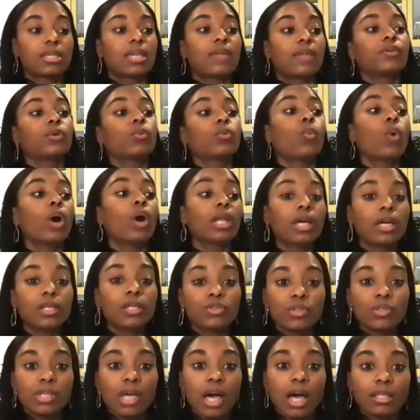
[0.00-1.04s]
given
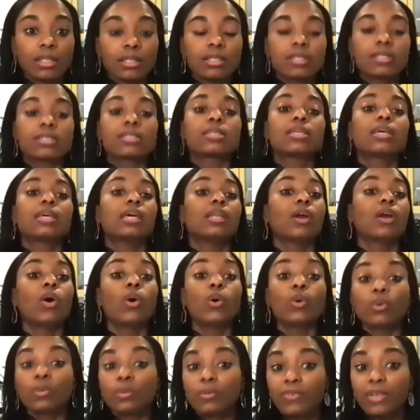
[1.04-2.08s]
$100, an
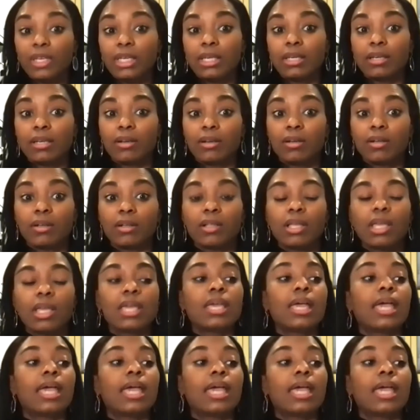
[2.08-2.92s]
old vehicle,